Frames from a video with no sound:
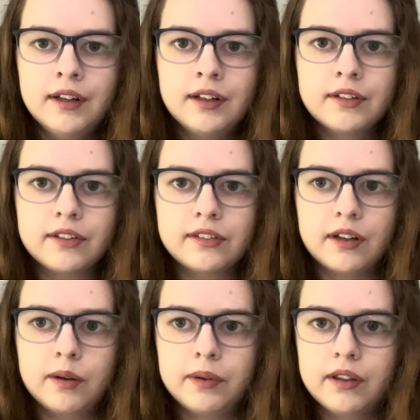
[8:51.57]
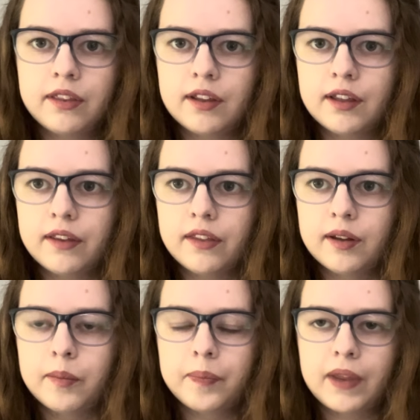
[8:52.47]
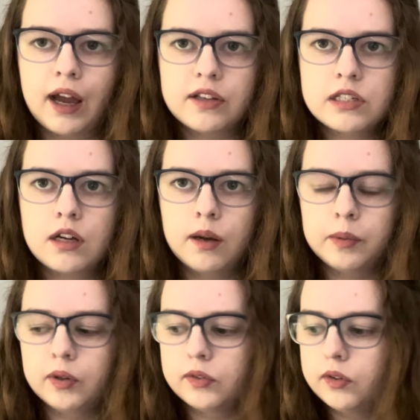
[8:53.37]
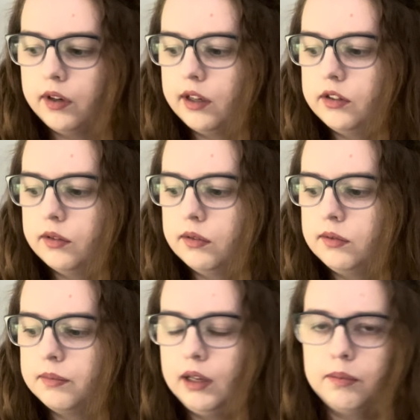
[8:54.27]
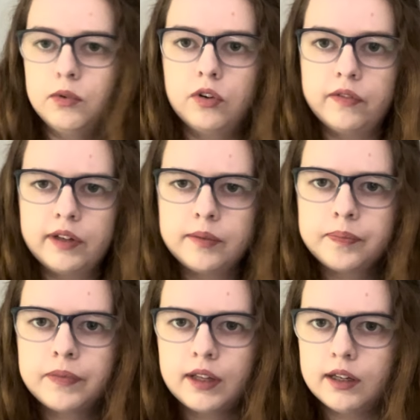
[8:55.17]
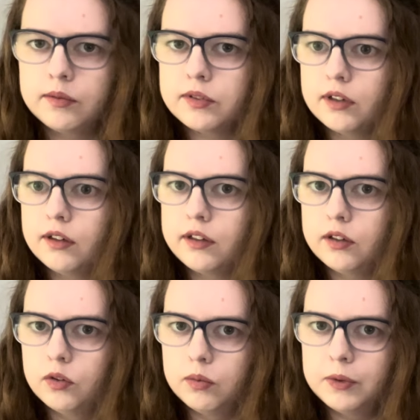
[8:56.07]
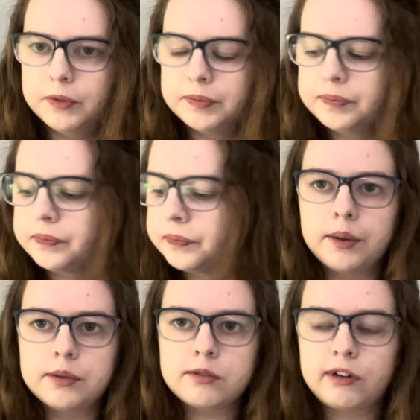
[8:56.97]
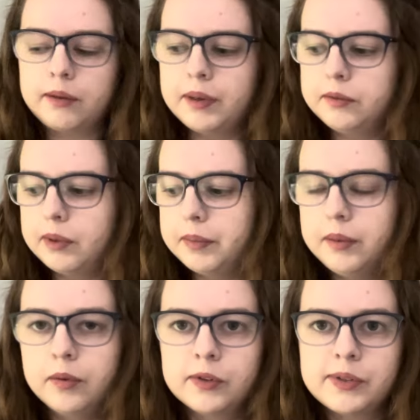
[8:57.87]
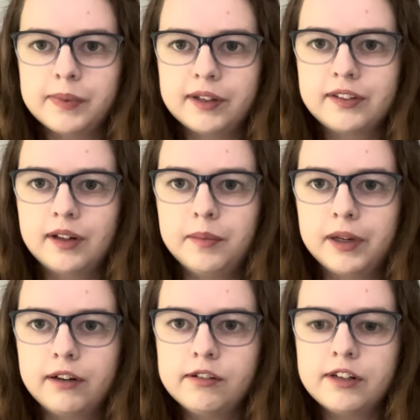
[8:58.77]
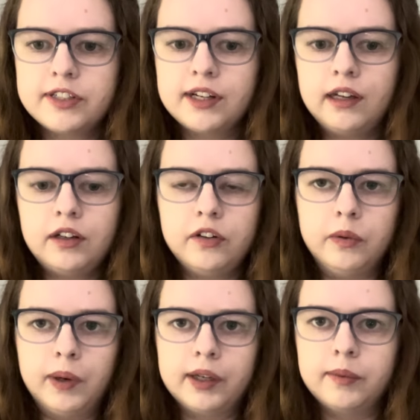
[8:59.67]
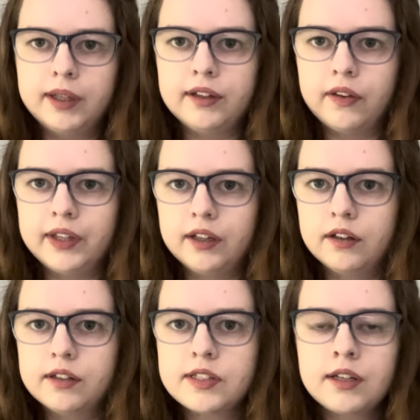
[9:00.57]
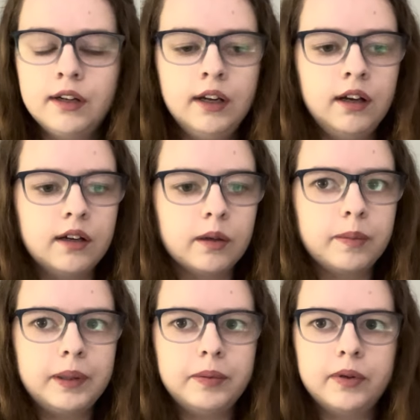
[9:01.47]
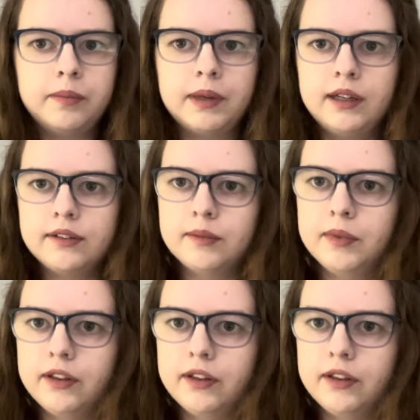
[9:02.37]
to start with, and then as time goes on and you make more of it, it will start looking normal. I always recommend when people want to start micro crocheting to work your way down the yarns. A lot of people who make similar